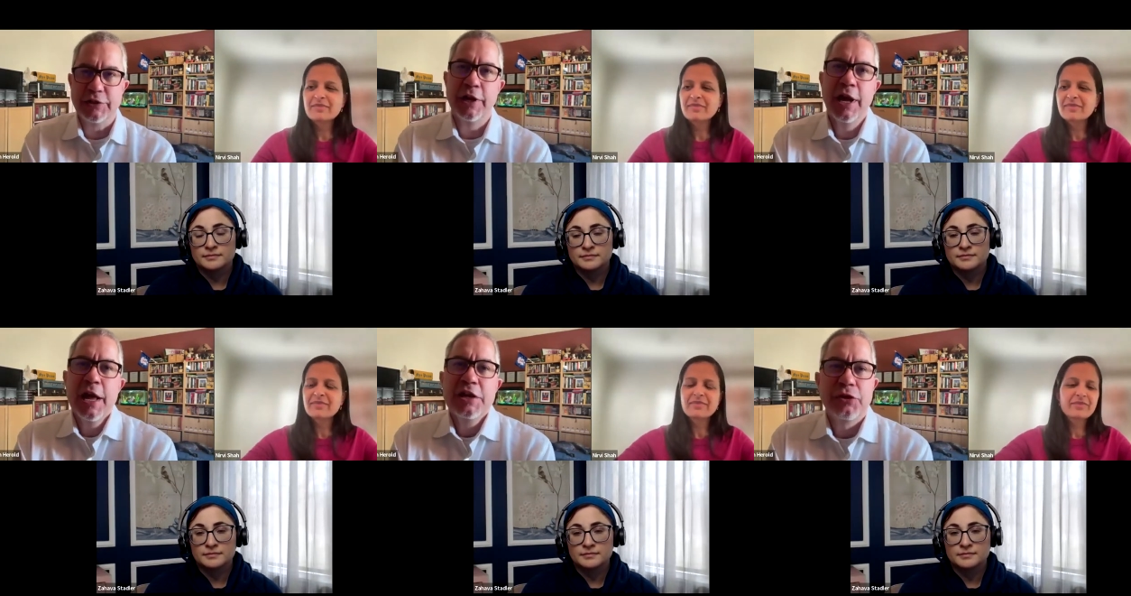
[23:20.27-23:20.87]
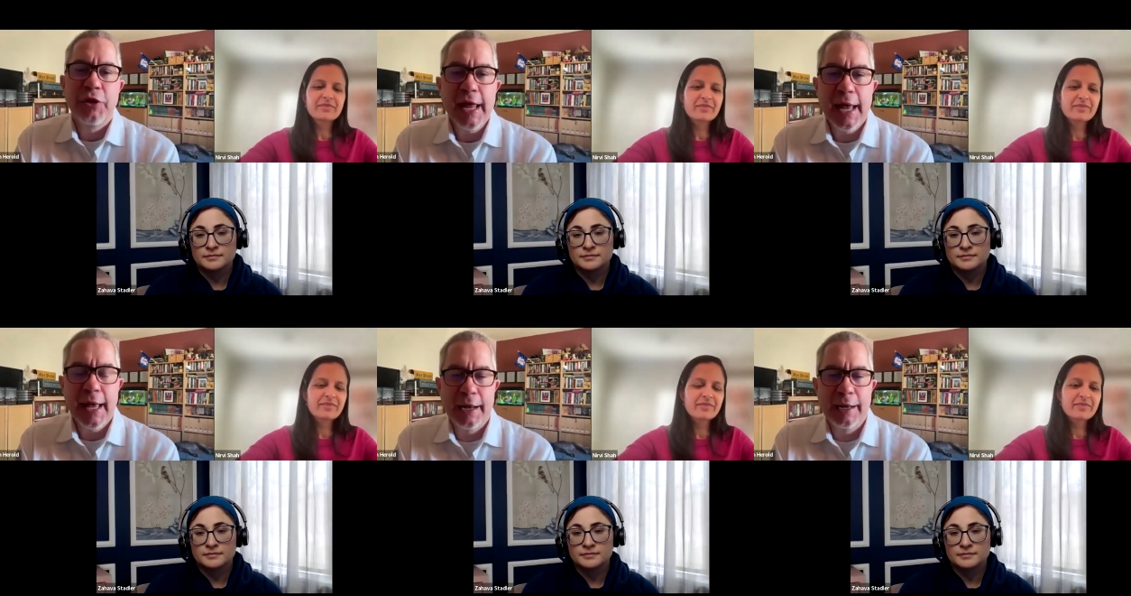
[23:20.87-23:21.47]
Speaker 1: And so they
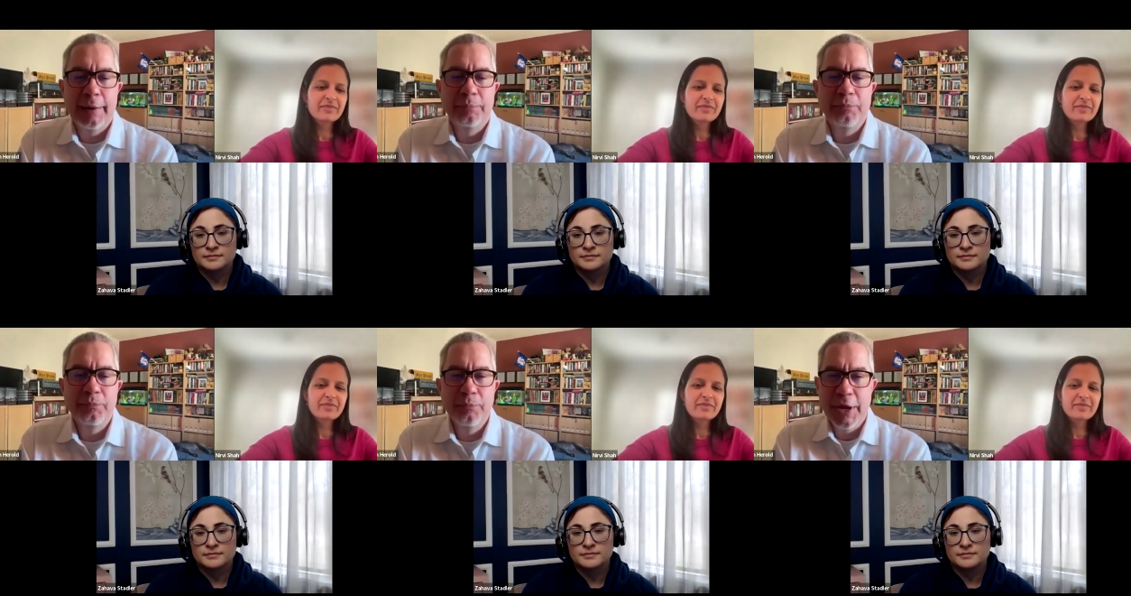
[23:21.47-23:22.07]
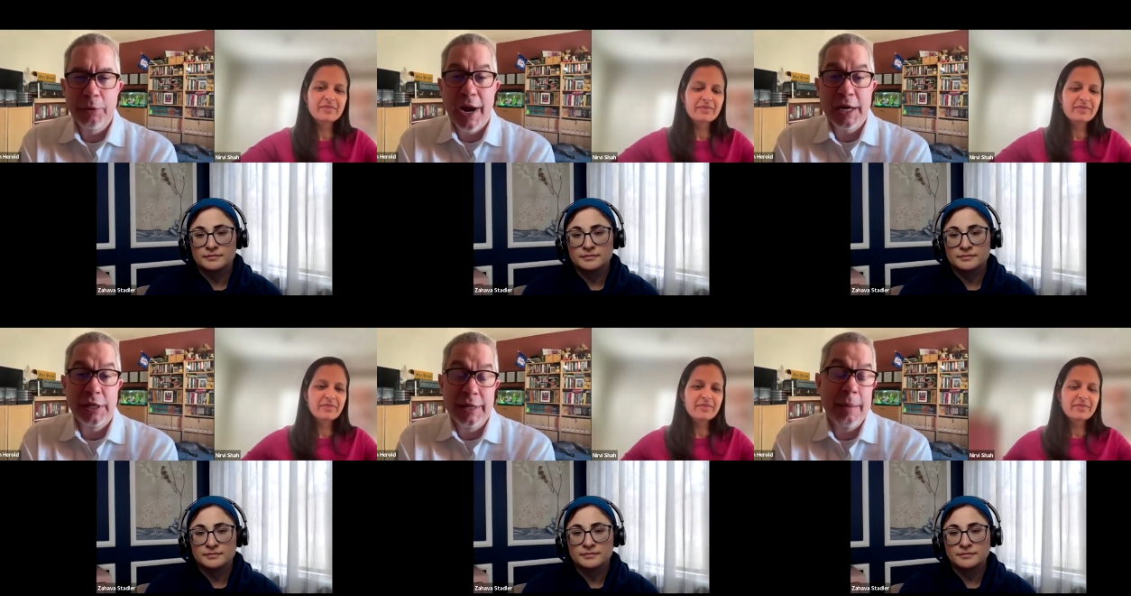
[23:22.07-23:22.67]
had, um, they were
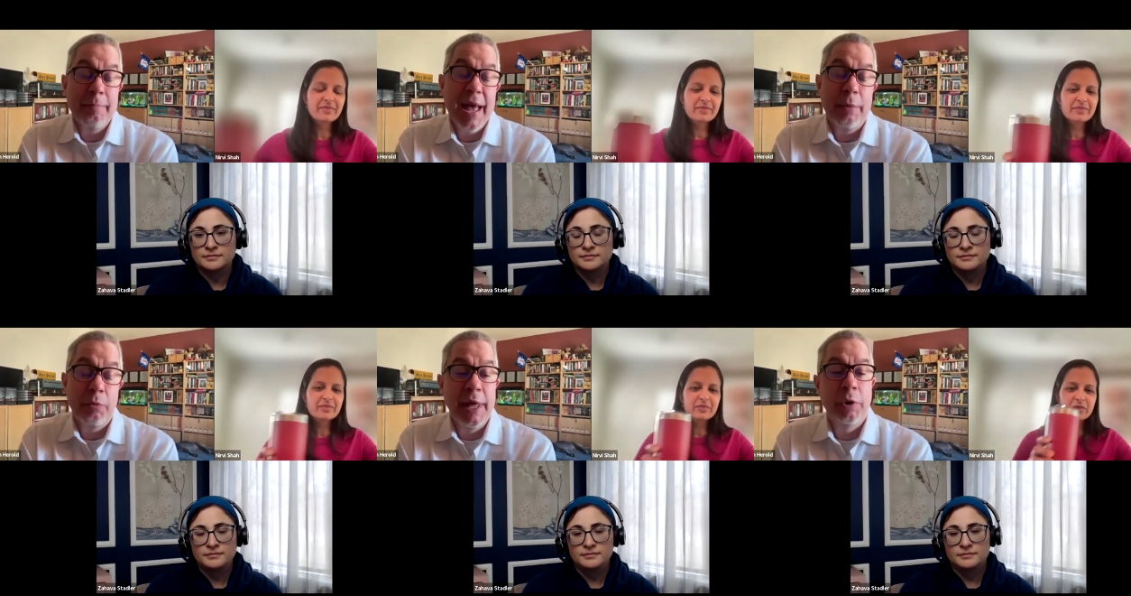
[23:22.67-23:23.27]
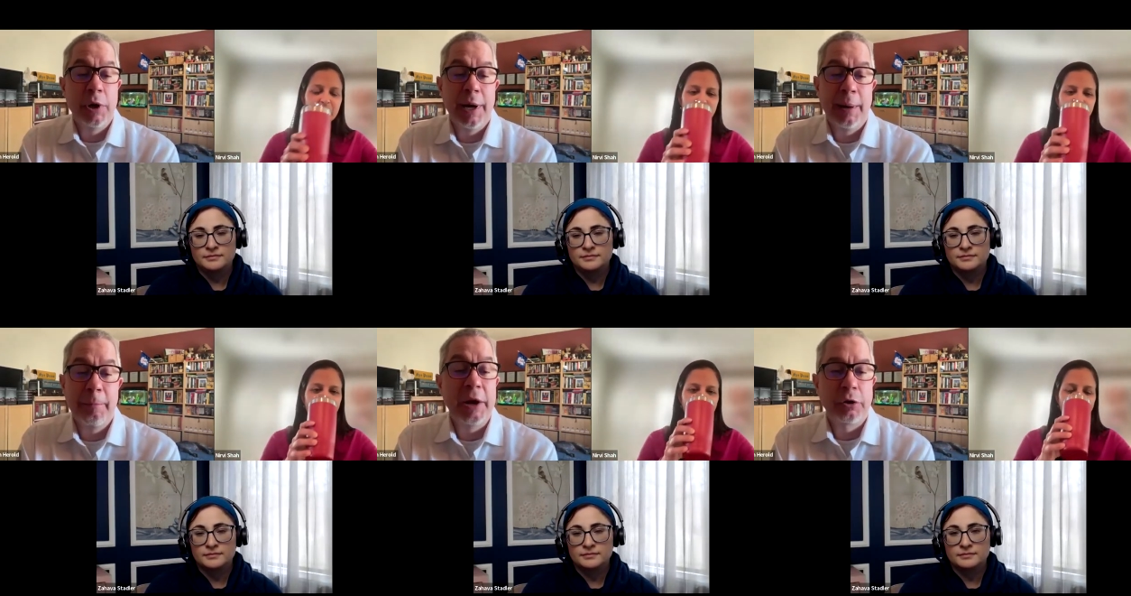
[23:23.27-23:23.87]
actually, they met when they were
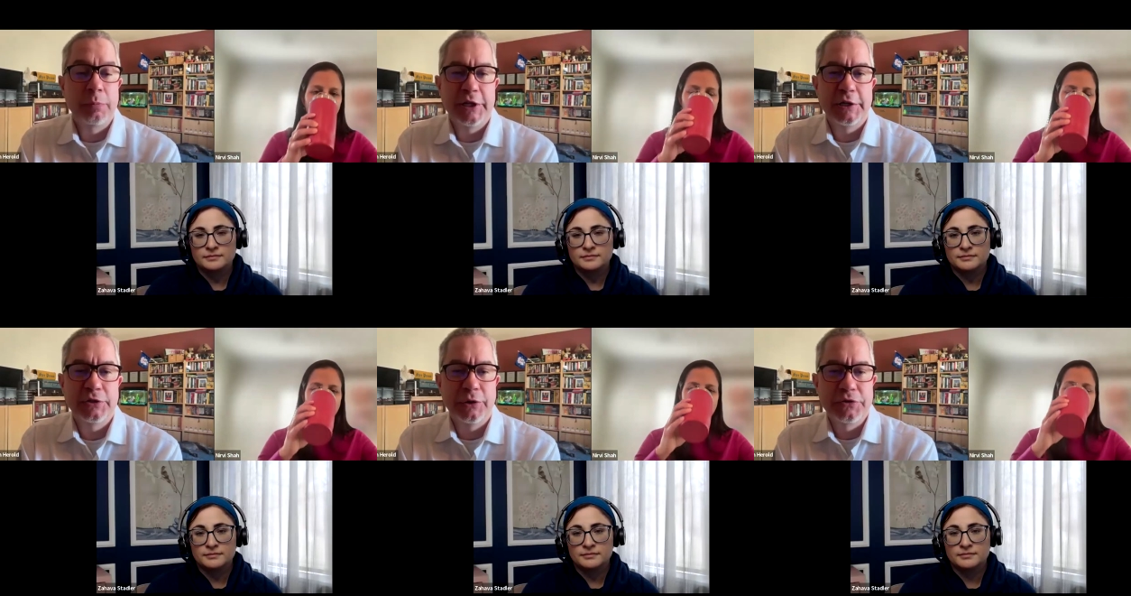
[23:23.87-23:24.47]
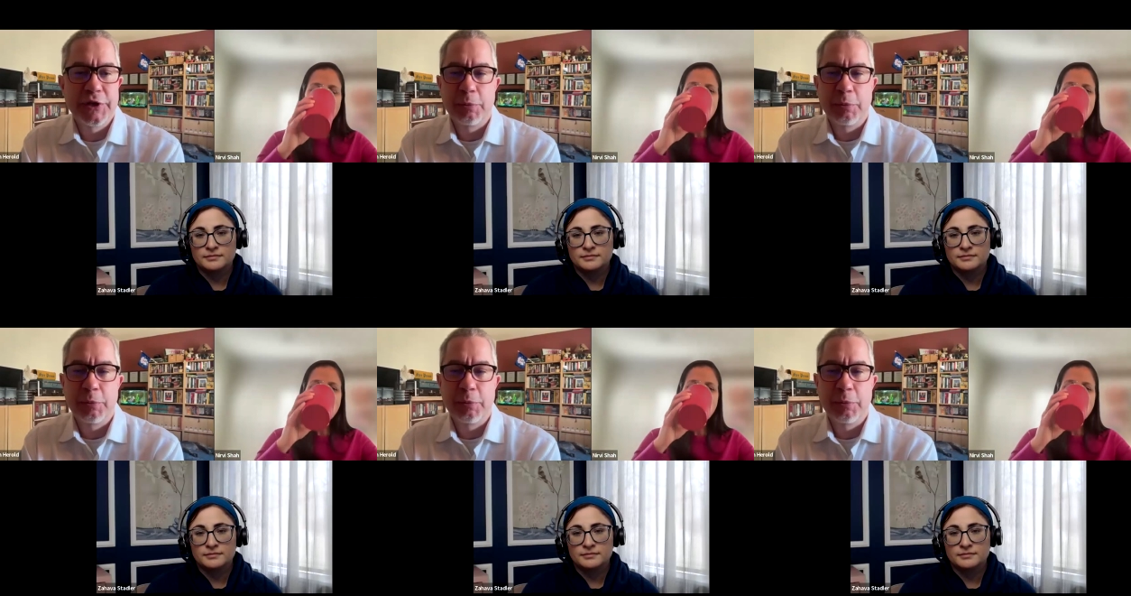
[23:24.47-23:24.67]
um, bankruptcy consultants. They